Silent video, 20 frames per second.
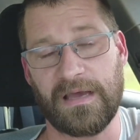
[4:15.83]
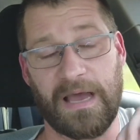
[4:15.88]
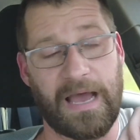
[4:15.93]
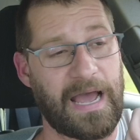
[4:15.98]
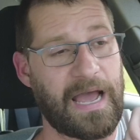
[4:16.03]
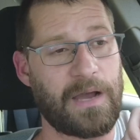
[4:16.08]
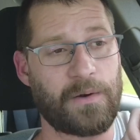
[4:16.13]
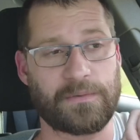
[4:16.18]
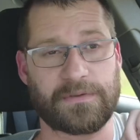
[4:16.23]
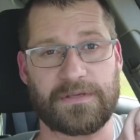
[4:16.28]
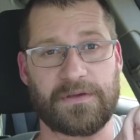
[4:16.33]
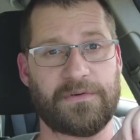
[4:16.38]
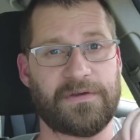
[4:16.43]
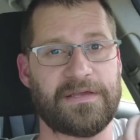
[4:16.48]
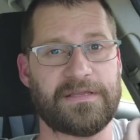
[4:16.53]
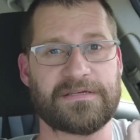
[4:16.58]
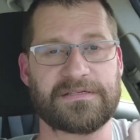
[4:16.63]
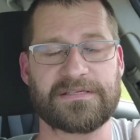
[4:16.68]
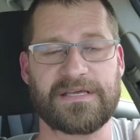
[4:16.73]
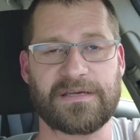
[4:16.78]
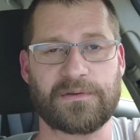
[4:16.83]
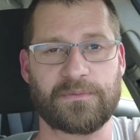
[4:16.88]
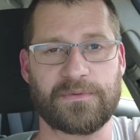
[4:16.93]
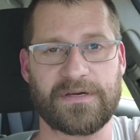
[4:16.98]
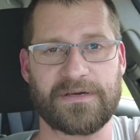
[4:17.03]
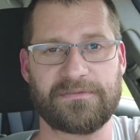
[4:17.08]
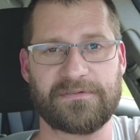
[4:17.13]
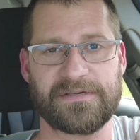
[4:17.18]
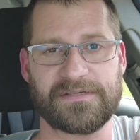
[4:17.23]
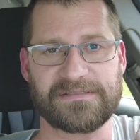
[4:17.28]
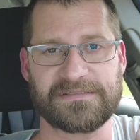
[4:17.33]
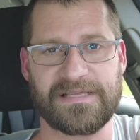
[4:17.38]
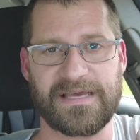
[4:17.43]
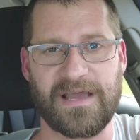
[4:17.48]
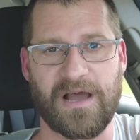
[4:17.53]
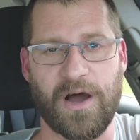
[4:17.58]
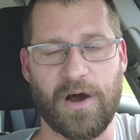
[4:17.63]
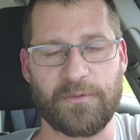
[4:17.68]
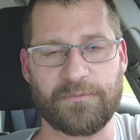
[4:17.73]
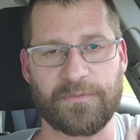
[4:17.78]
I would go ahead and take whatever it is they
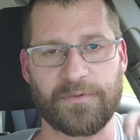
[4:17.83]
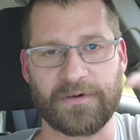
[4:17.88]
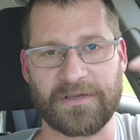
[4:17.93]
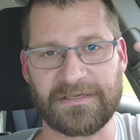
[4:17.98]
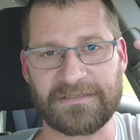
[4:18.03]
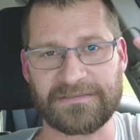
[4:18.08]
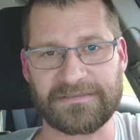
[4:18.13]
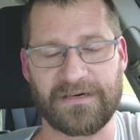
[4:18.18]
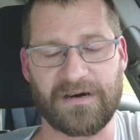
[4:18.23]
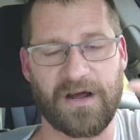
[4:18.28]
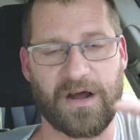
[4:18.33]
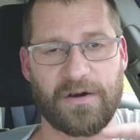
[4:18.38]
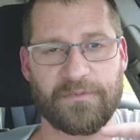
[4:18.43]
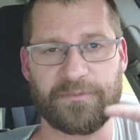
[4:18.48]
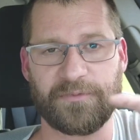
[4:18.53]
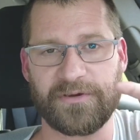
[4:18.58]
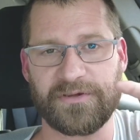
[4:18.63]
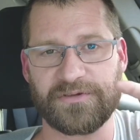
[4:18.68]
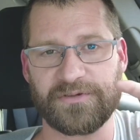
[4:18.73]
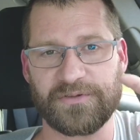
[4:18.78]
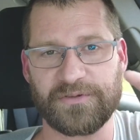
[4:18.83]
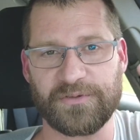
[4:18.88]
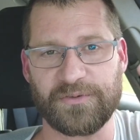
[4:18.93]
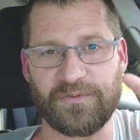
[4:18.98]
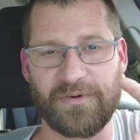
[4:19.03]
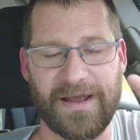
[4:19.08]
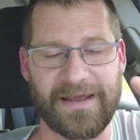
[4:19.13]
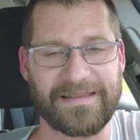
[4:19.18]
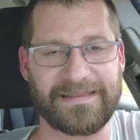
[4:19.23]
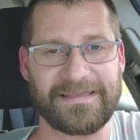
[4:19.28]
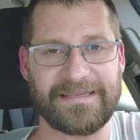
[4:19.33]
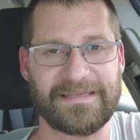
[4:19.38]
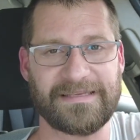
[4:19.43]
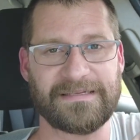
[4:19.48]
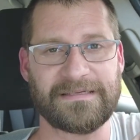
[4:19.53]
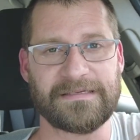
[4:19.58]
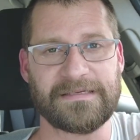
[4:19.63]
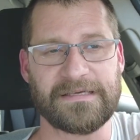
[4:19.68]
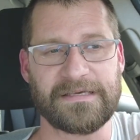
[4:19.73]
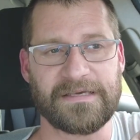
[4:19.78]
offer because they're offering it to you right
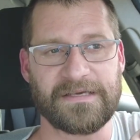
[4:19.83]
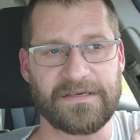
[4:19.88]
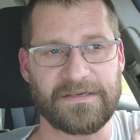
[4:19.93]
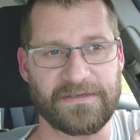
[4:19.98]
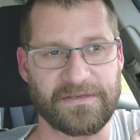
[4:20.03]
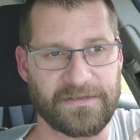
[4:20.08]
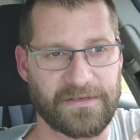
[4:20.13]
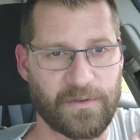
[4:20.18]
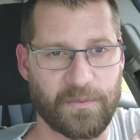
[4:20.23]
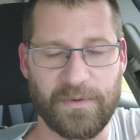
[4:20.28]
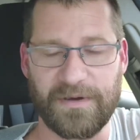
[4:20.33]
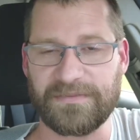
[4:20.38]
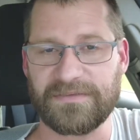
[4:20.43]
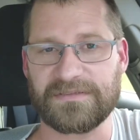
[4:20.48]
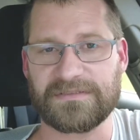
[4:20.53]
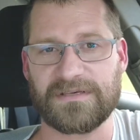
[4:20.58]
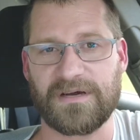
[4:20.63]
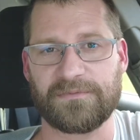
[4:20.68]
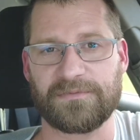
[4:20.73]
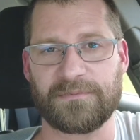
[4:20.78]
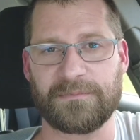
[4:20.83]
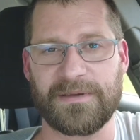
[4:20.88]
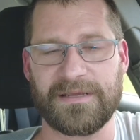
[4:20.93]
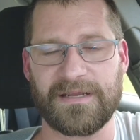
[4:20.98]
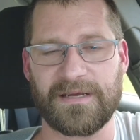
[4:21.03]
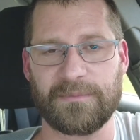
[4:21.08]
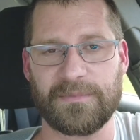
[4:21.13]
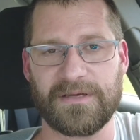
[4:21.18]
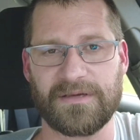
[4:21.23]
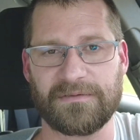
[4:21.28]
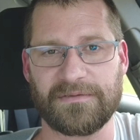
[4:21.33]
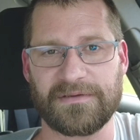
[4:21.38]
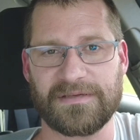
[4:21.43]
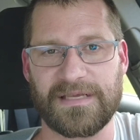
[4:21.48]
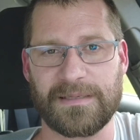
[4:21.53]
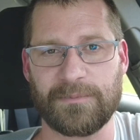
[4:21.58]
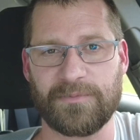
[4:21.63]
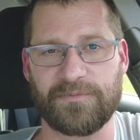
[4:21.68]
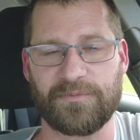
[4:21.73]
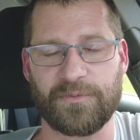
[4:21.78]
then. You know what? This offer may not be on the
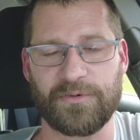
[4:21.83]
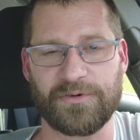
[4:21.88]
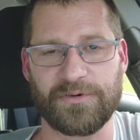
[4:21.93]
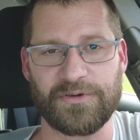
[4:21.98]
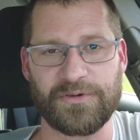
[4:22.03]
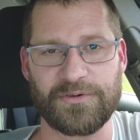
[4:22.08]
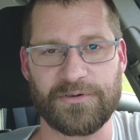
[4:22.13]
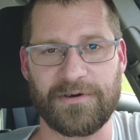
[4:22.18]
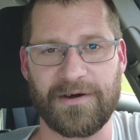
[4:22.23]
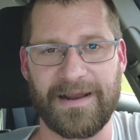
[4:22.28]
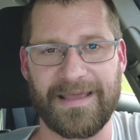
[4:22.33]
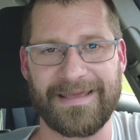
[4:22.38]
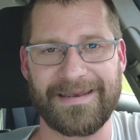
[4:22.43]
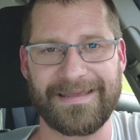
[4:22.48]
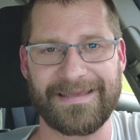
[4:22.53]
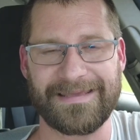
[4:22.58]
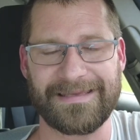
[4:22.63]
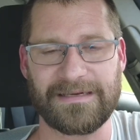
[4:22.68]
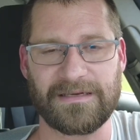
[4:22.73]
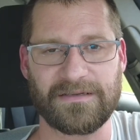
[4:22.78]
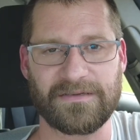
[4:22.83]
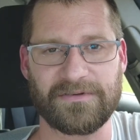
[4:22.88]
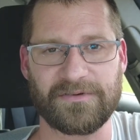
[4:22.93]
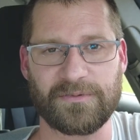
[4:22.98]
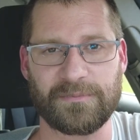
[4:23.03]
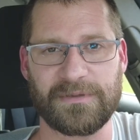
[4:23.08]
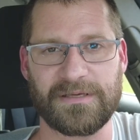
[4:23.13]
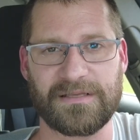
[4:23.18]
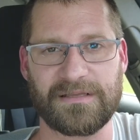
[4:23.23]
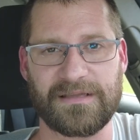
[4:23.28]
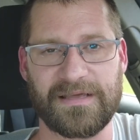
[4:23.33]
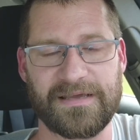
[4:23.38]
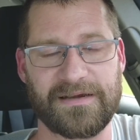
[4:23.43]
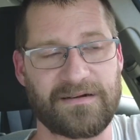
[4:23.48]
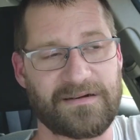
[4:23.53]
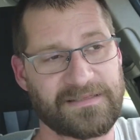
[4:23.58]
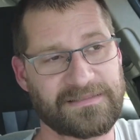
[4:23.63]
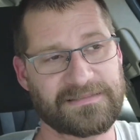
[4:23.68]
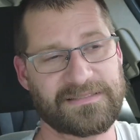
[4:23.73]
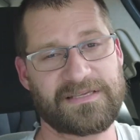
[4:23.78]
table for a new grad in a little bit
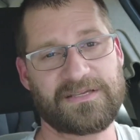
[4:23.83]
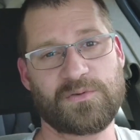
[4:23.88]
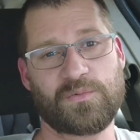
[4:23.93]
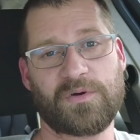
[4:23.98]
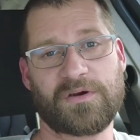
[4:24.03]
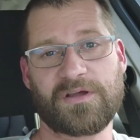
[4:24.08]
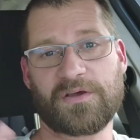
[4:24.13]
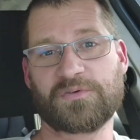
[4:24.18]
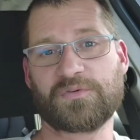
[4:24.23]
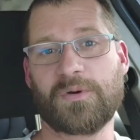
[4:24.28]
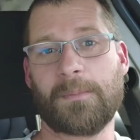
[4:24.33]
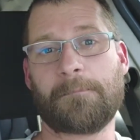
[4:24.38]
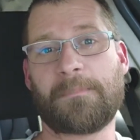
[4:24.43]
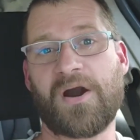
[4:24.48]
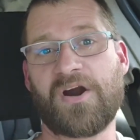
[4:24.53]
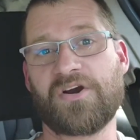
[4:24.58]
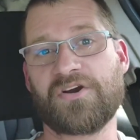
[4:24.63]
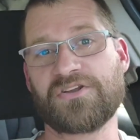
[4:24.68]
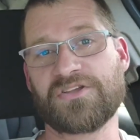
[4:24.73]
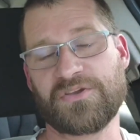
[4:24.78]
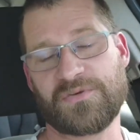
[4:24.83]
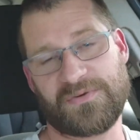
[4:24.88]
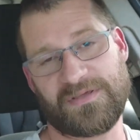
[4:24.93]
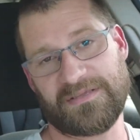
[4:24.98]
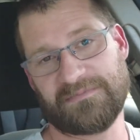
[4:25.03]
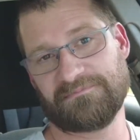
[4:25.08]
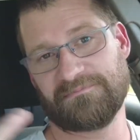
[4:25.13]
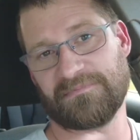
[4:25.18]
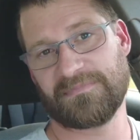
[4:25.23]
later. Let's say you want to go to a burn unit.